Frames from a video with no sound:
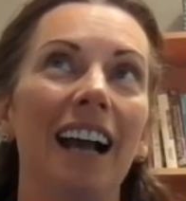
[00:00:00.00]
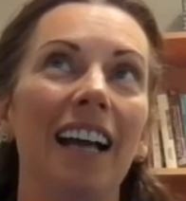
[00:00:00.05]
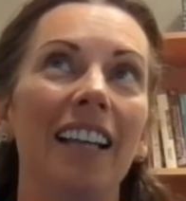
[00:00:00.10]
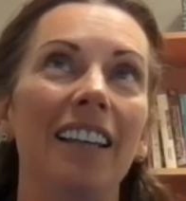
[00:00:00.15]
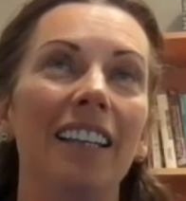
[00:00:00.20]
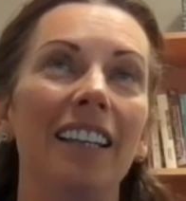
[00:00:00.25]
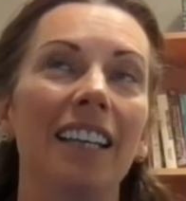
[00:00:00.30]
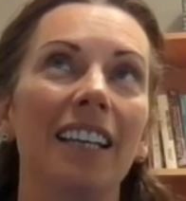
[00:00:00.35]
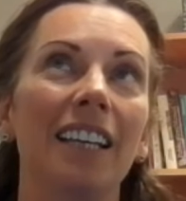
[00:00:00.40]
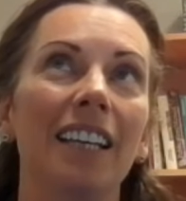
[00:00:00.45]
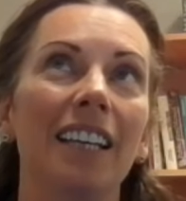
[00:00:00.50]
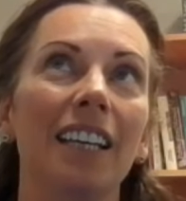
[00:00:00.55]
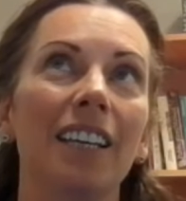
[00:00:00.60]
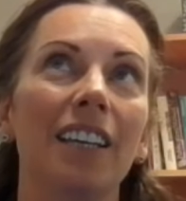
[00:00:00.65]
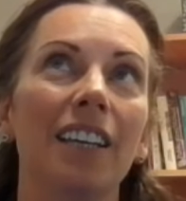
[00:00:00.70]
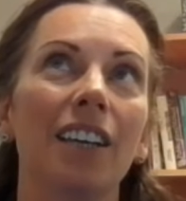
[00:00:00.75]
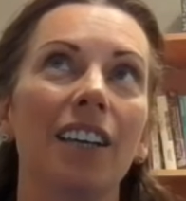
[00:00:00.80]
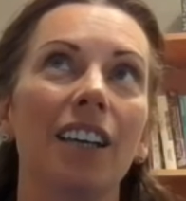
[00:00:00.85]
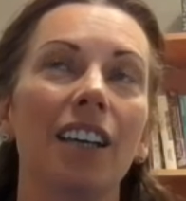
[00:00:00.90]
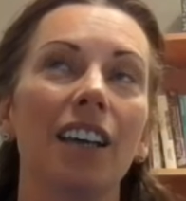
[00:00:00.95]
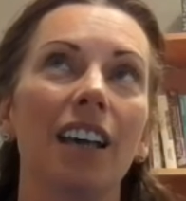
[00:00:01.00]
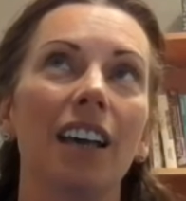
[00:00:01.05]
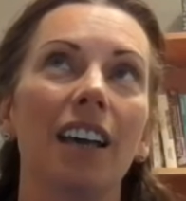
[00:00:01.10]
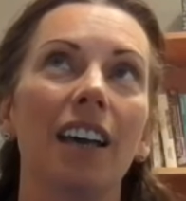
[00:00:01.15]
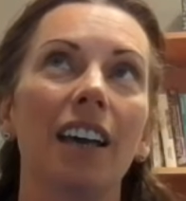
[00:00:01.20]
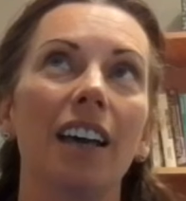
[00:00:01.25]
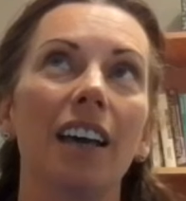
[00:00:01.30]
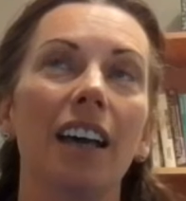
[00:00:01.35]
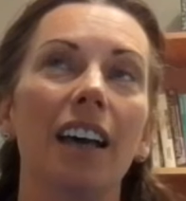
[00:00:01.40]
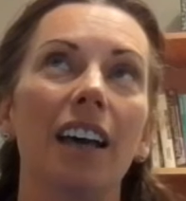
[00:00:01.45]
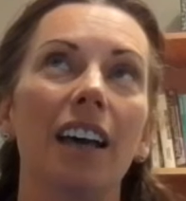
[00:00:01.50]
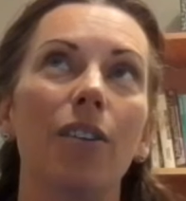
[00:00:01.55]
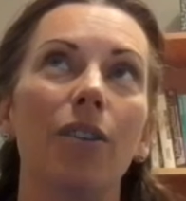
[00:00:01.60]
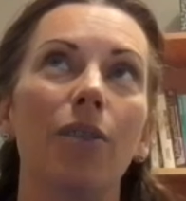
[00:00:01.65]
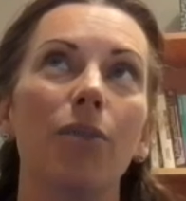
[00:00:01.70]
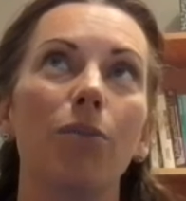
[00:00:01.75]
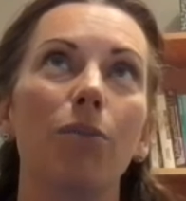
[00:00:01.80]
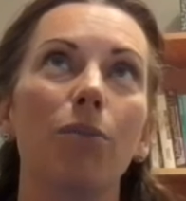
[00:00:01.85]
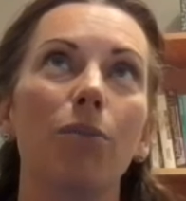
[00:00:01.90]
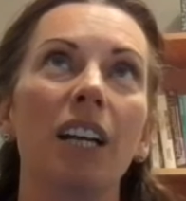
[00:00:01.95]
think
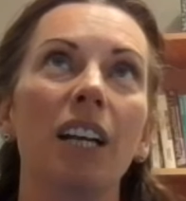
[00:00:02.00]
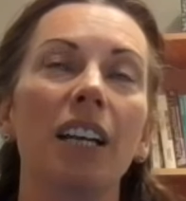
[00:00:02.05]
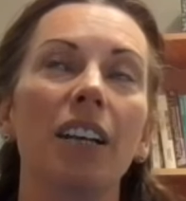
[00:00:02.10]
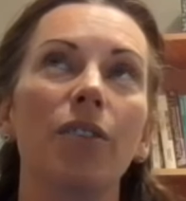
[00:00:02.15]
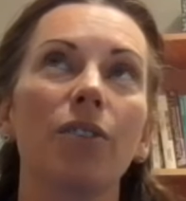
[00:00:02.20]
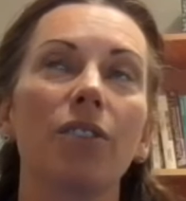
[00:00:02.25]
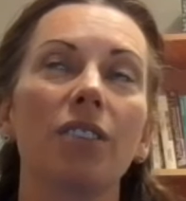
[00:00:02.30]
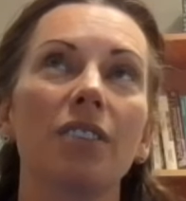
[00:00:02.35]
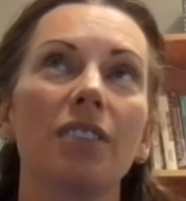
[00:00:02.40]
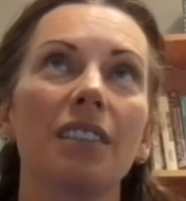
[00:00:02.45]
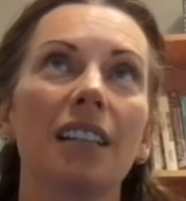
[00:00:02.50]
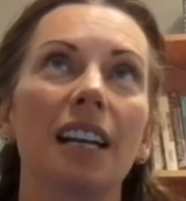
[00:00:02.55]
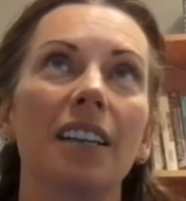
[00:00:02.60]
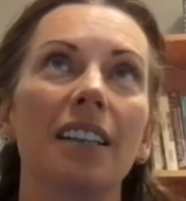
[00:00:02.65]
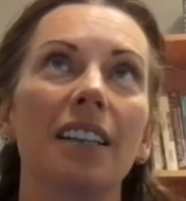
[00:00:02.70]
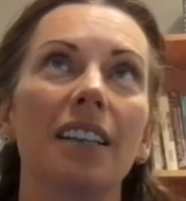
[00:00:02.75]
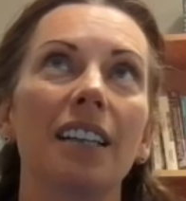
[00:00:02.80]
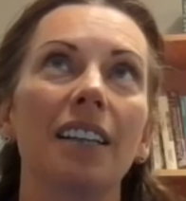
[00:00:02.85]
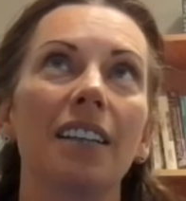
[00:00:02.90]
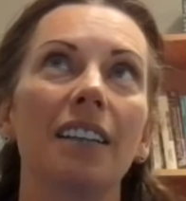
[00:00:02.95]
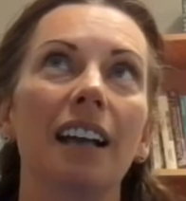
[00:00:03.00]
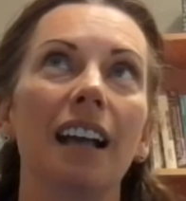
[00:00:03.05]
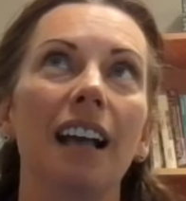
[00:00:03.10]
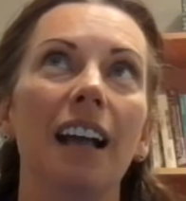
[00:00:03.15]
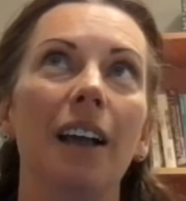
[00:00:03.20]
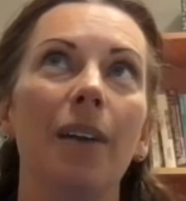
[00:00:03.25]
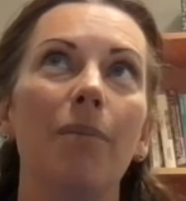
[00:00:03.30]
really understanding